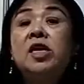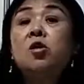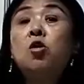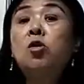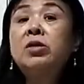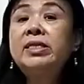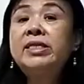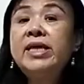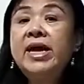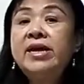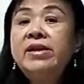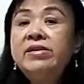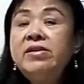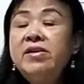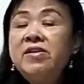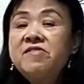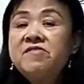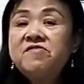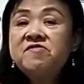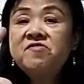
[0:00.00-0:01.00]
the
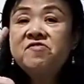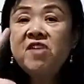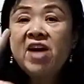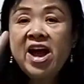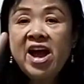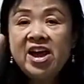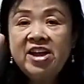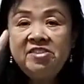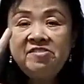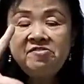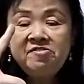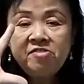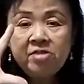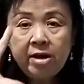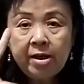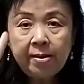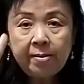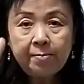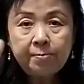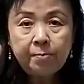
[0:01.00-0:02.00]
content, 5
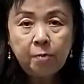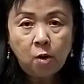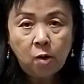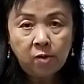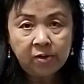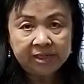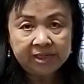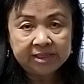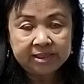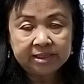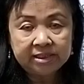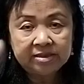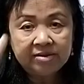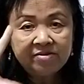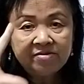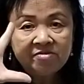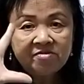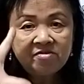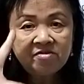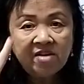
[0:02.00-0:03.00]
points,
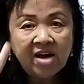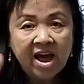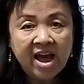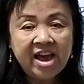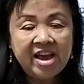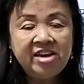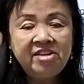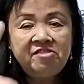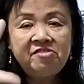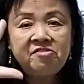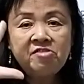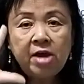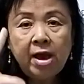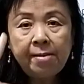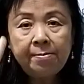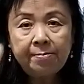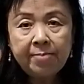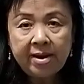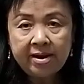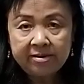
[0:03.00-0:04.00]
5
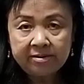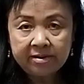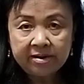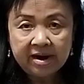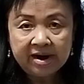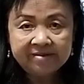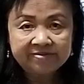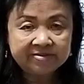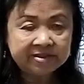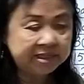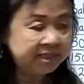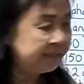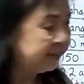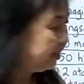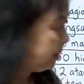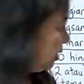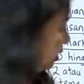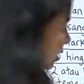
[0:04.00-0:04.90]
paragraphs.